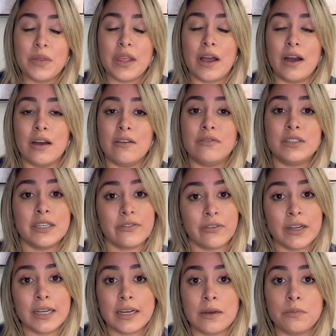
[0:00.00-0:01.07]
of
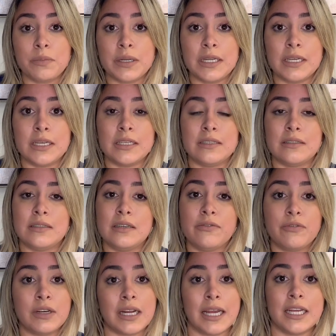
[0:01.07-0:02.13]
different companies,
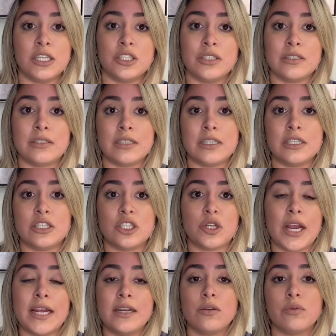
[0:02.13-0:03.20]
different agencies
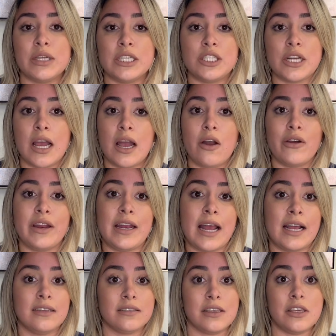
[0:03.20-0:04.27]
trying to reach out and
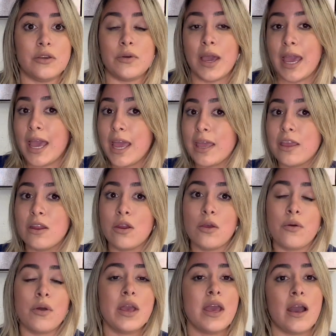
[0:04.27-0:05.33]
asking you, hey,
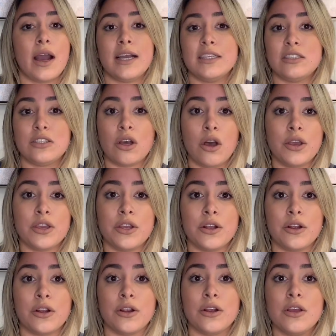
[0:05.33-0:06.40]
I saw
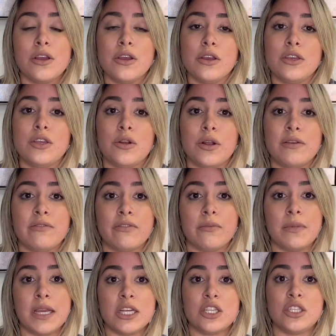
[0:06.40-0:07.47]
your
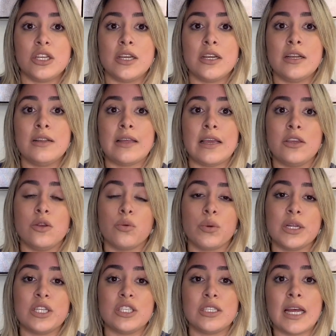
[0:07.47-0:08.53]
information that you
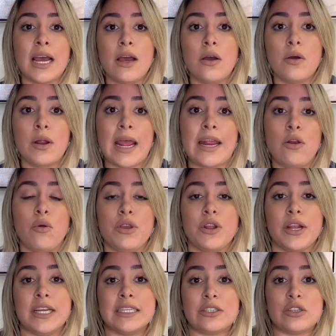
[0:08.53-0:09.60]
reached out. I know
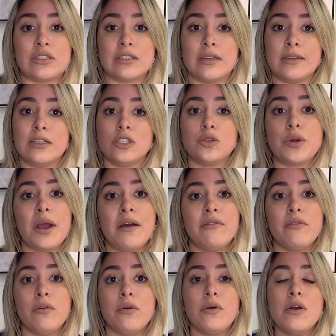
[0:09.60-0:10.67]
you're interested in
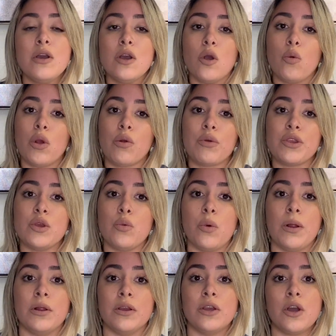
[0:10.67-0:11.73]
travel. Wherever you
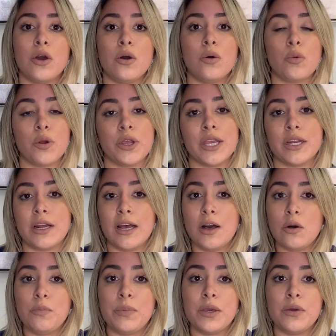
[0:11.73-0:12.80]
want to go, we're here to
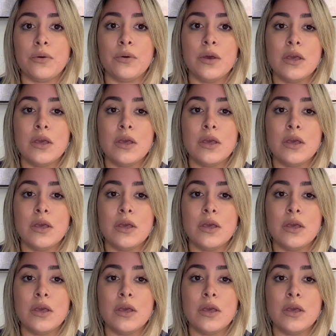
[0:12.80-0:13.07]
help you,